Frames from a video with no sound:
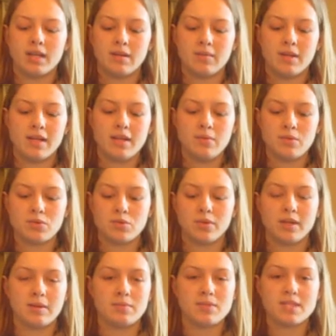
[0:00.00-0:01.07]
I mean, he was
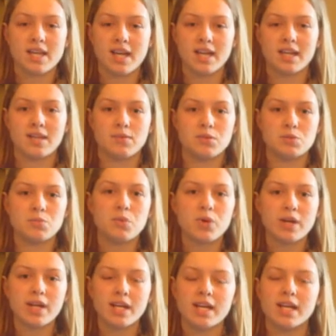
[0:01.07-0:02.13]
really upset, he was
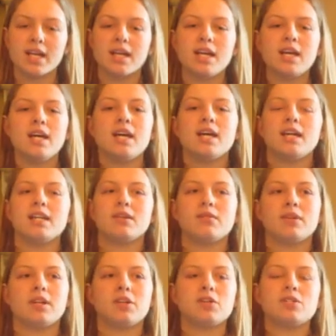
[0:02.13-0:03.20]
mourning, he
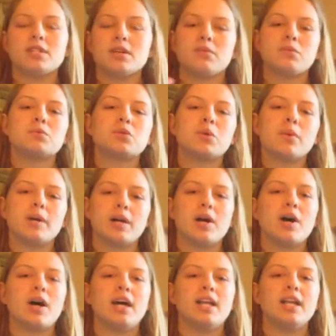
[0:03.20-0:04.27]
didn't really understand what was going
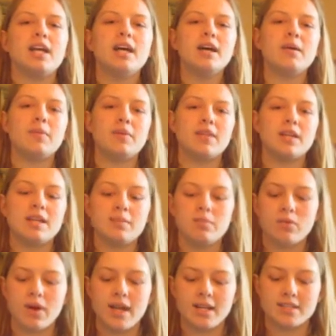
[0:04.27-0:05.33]
on, but then he
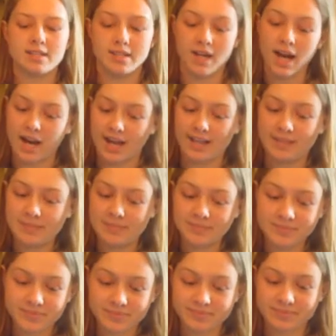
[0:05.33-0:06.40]
prayed to God,
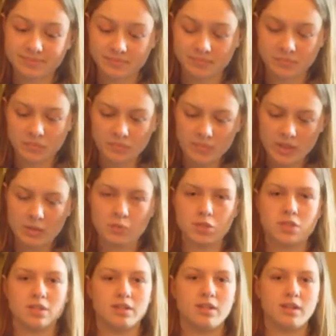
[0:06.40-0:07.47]

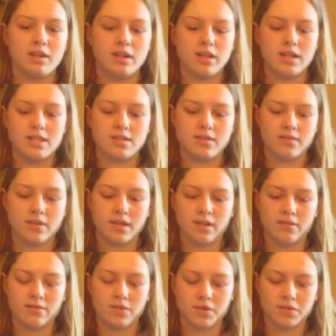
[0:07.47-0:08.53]
which is in the end of
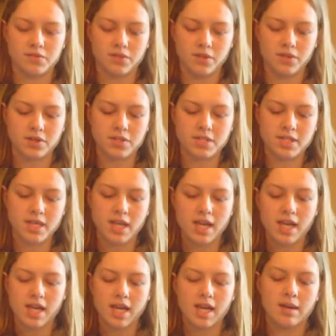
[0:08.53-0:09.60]
the first verse,
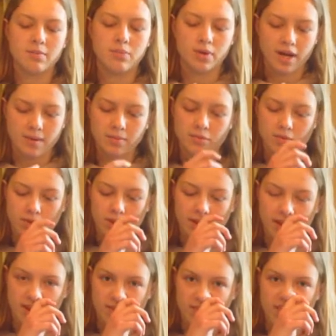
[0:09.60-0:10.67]
and praying before the
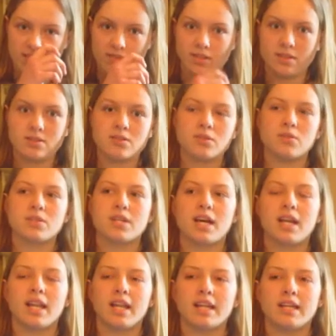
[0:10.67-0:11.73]
God of heaven. So it's
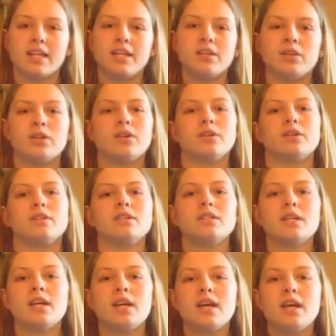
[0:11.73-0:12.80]
kind of like he
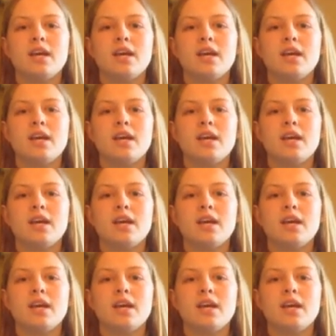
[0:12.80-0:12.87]
learned